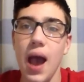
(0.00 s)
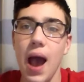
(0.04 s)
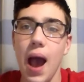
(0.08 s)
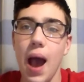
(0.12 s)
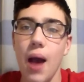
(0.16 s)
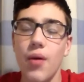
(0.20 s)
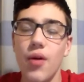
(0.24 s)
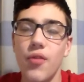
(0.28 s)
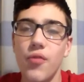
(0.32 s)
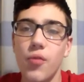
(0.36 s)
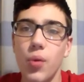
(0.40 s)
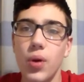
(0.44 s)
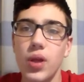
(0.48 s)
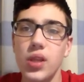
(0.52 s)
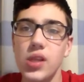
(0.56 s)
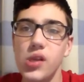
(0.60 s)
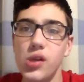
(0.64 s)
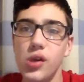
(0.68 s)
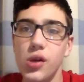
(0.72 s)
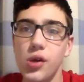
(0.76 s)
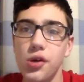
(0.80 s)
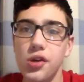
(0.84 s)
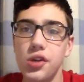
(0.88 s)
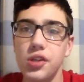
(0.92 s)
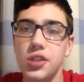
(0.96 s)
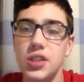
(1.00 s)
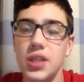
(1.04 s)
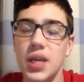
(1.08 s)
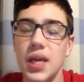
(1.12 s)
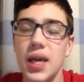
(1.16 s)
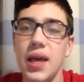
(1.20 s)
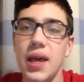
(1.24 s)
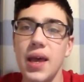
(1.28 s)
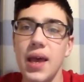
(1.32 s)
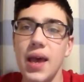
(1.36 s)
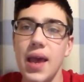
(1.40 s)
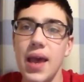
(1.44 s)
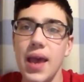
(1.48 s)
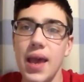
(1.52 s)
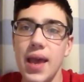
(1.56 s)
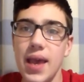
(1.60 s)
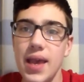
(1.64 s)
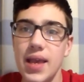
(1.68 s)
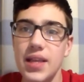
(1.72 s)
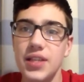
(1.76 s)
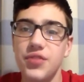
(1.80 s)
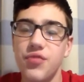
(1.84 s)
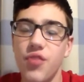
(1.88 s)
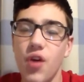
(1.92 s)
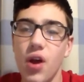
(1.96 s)
However, when you look at it, it
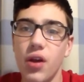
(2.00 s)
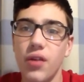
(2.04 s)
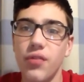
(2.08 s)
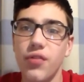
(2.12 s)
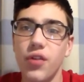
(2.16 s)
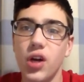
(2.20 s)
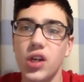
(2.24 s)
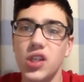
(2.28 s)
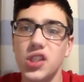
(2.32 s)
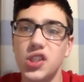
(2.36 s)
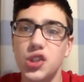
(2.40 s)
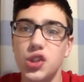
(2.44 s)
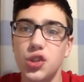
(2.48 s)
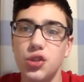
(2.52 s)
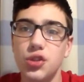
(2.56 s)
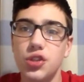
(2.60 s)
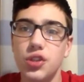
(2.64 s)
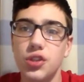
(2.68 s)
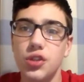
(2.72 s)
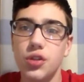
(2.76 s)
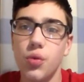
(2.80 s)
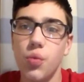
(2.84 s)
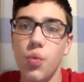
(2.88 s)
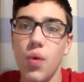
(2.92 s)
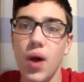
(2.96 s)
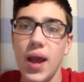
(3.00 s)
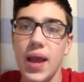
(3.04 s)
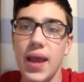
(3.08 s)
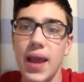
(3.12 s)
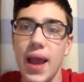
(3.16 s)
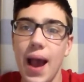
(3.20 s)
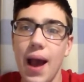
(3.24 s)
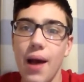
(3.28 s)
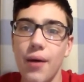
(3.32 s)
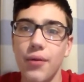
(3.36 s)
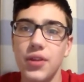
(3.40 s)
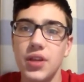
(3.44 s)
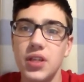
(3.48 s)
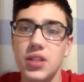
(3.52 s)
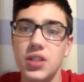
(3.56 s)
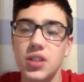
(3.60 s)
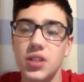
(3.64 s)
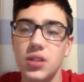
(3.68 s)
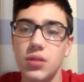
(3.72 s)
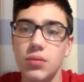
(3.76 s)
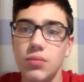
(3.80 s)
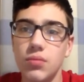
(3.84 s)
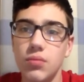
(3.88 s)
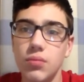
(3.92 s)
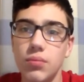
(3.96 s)
is very fast due to the way how these are
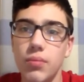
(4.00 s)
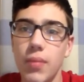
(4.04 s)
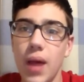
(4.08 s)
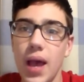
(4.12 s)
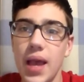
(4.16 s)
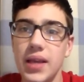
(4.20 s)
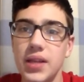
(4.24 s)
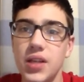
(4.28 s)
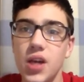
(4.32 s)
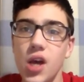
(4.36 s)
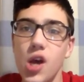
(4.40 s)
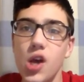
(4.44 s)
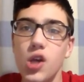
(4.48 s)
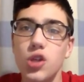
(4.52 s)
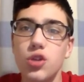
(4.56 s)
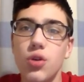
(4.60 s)
made.